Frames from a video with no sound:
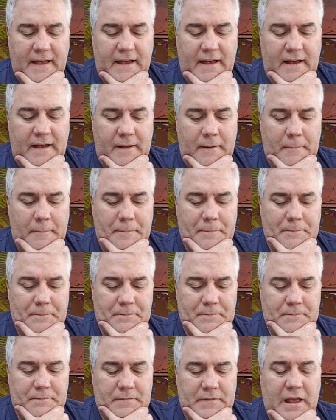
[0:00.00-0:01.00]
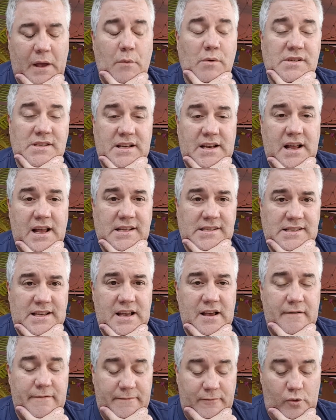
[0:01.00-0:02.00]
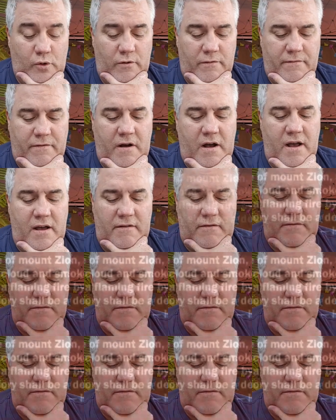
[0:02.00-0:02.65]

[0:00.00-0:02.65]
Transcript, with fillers: Um, that was in Isaiah 4 5.